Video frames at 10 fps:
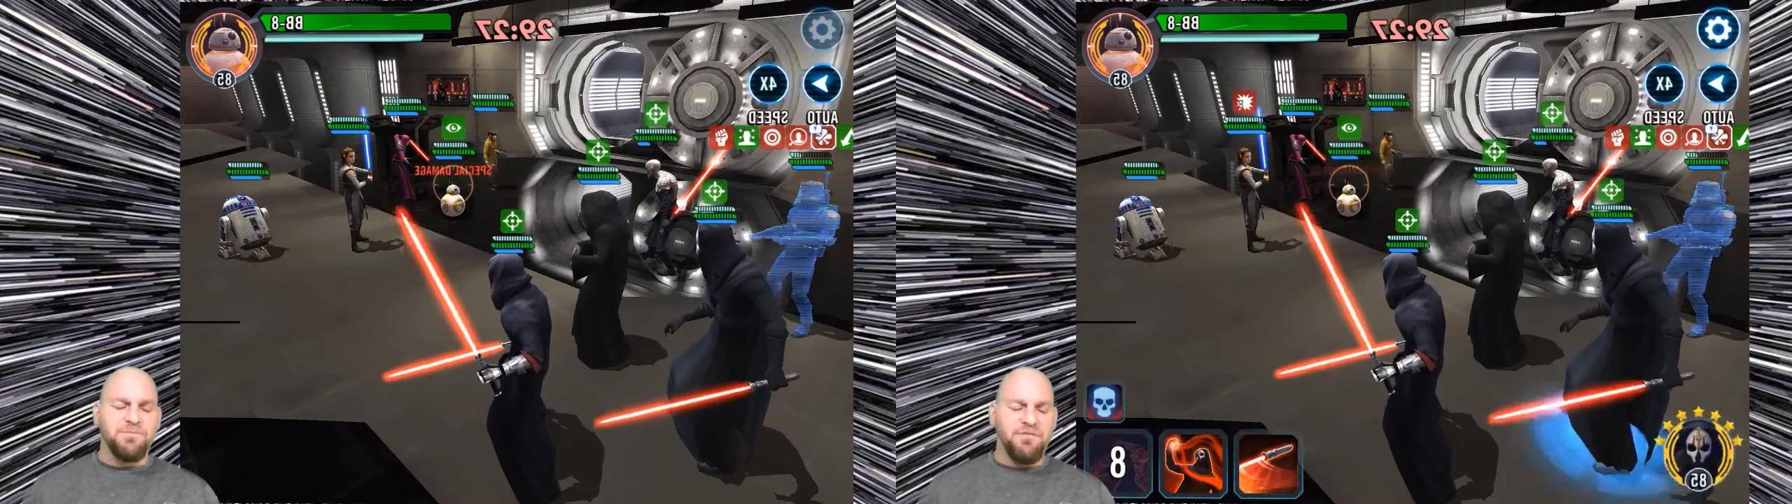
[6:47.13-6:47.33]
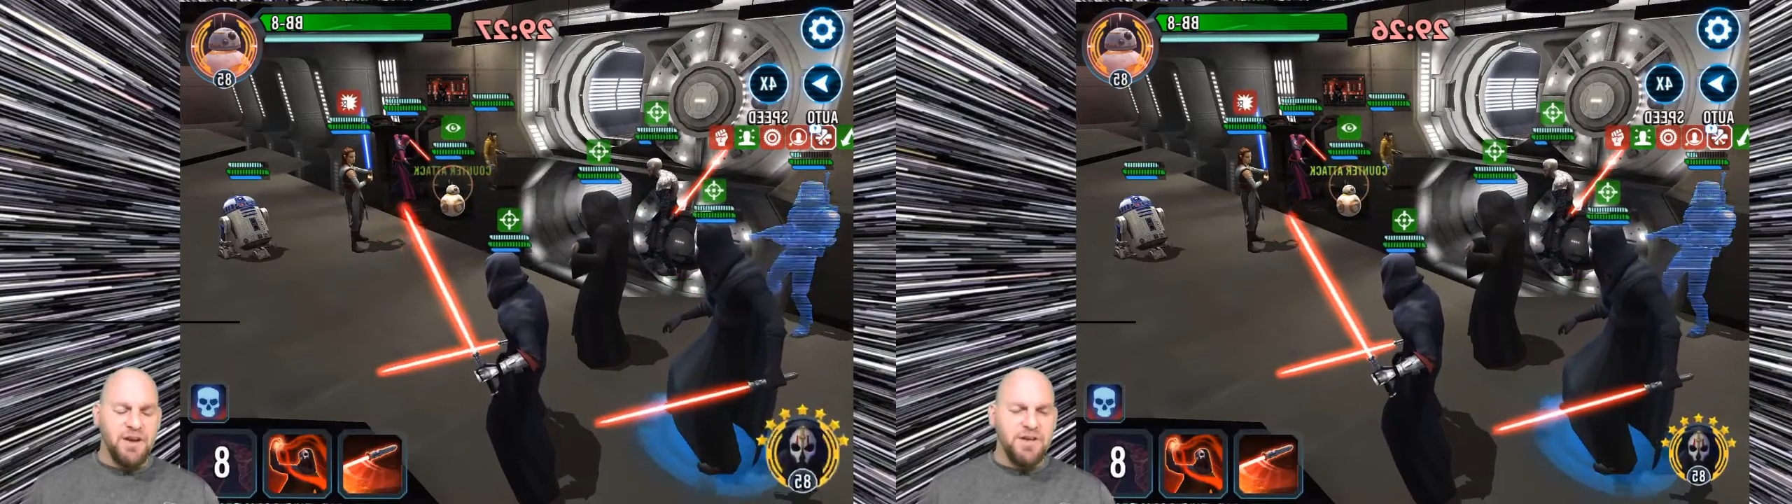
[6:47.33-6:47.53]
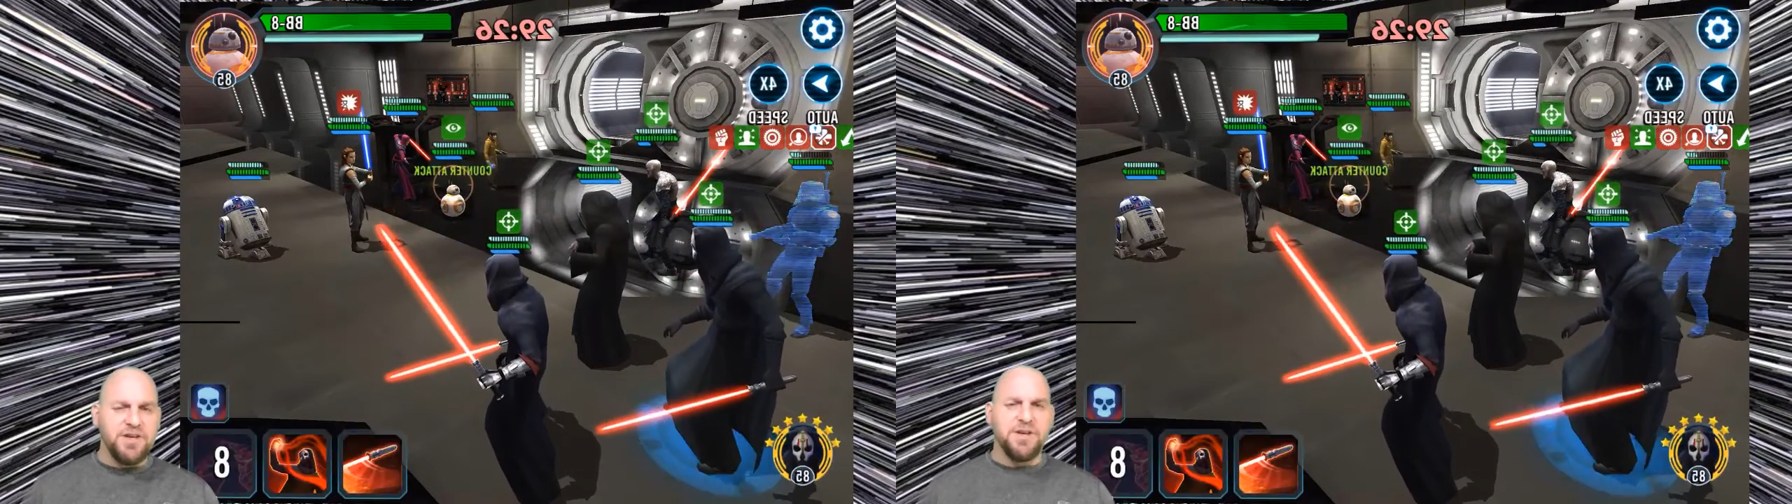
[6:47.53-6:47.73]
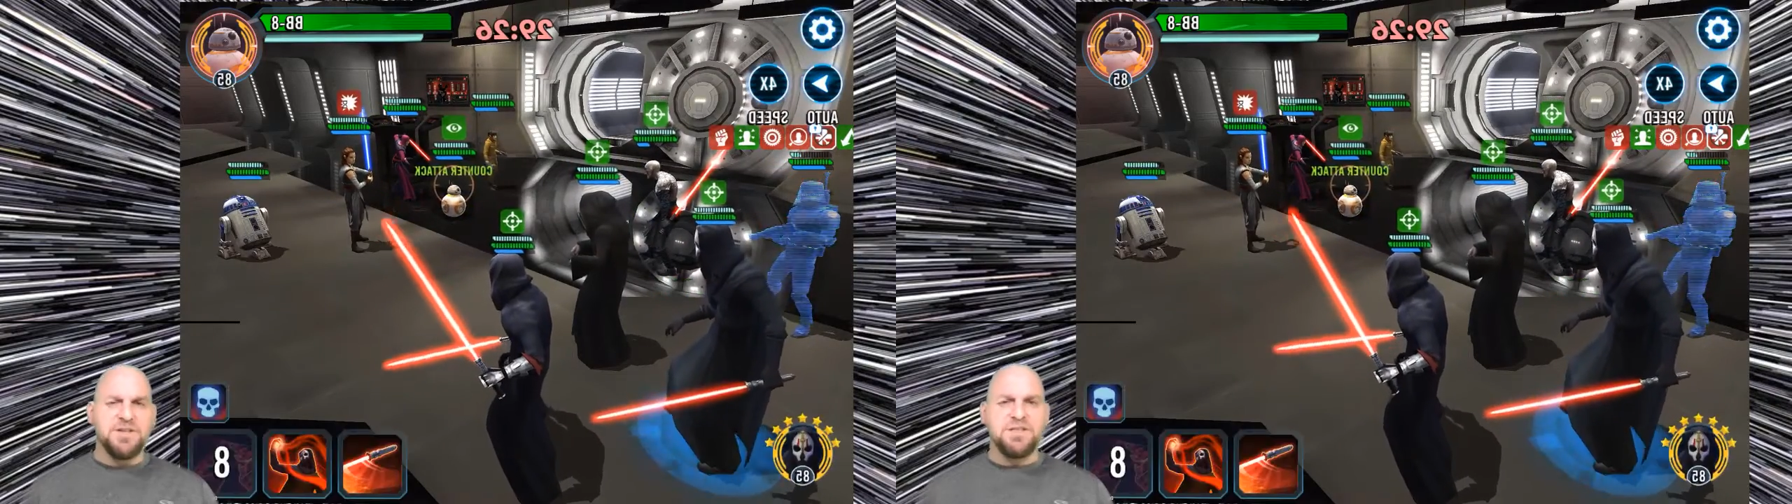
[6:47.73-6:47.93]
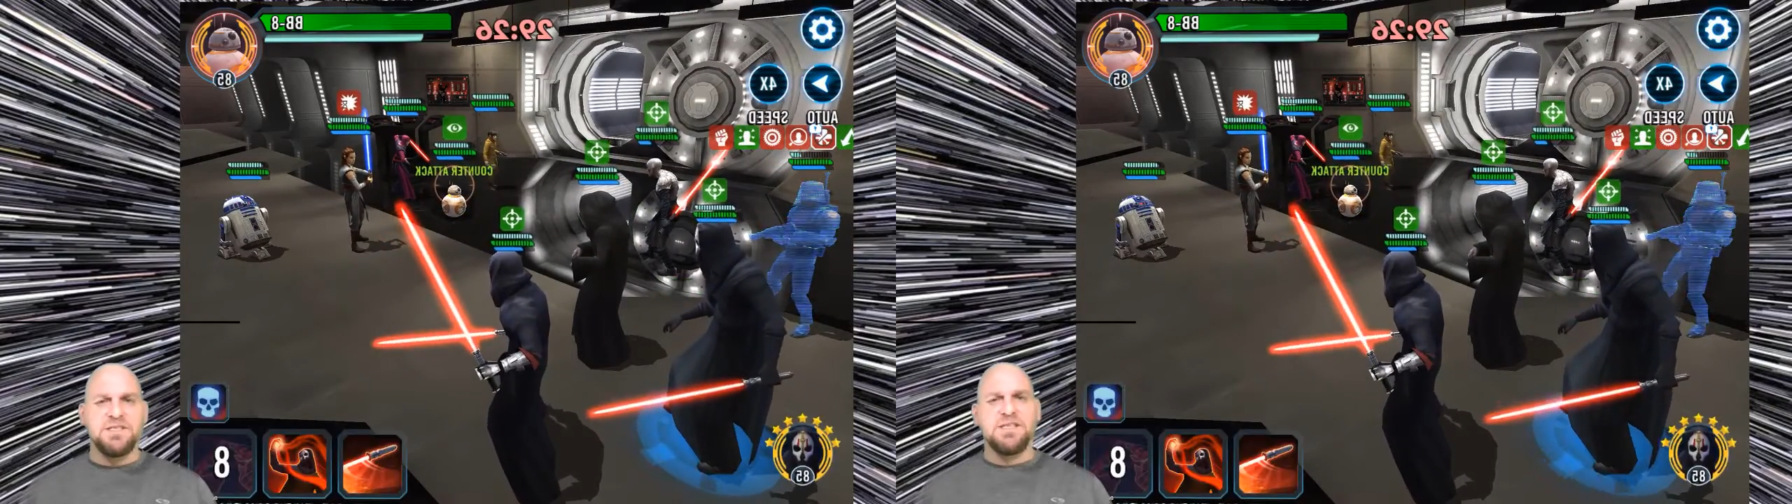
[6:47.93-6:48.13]
Very
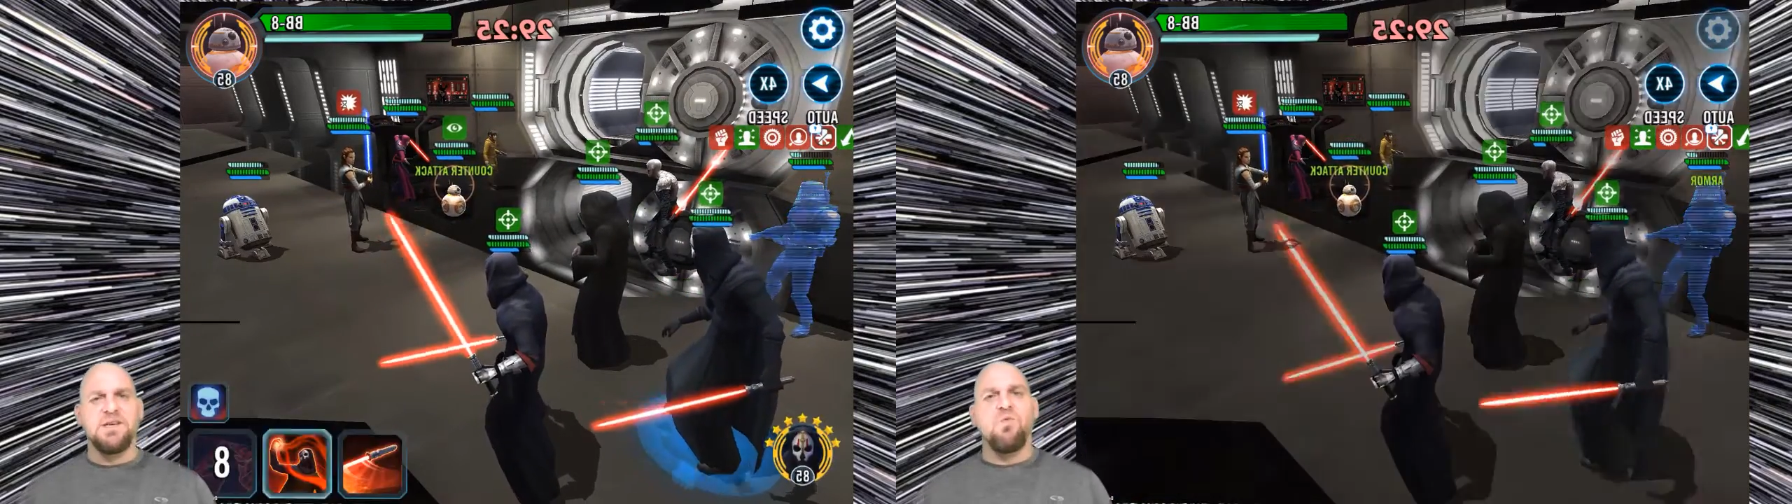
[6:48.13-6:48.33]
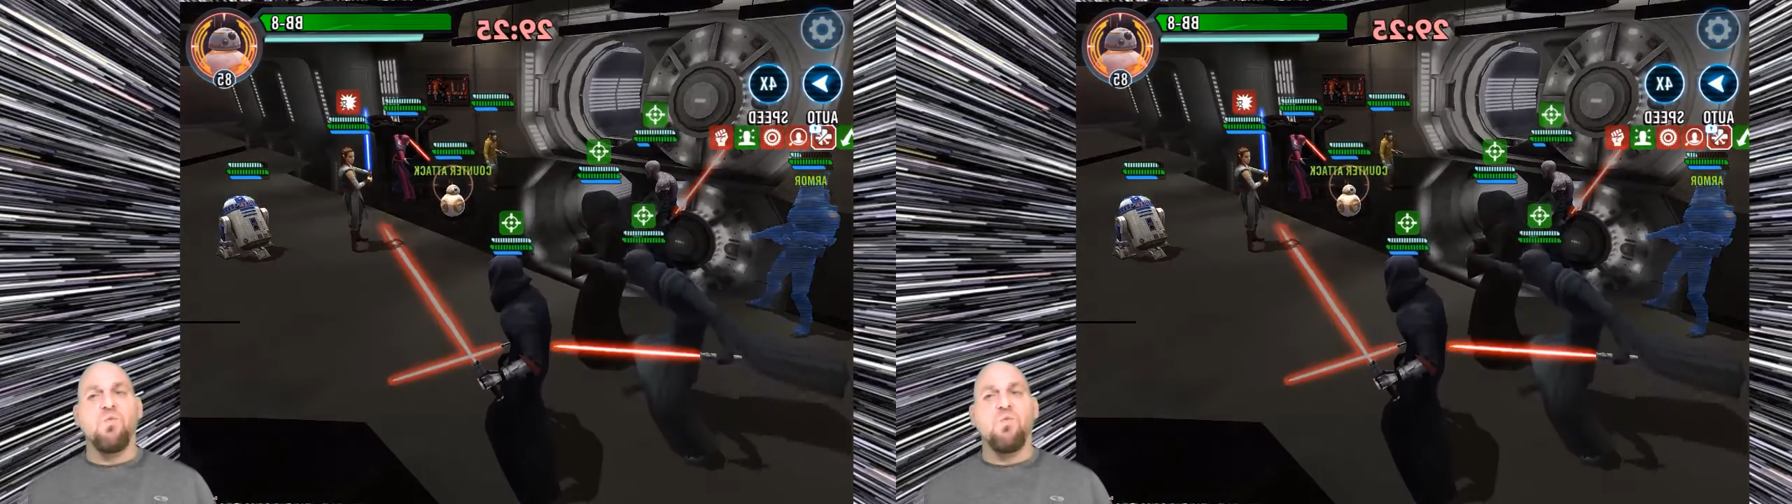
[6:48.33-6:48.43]
curious to see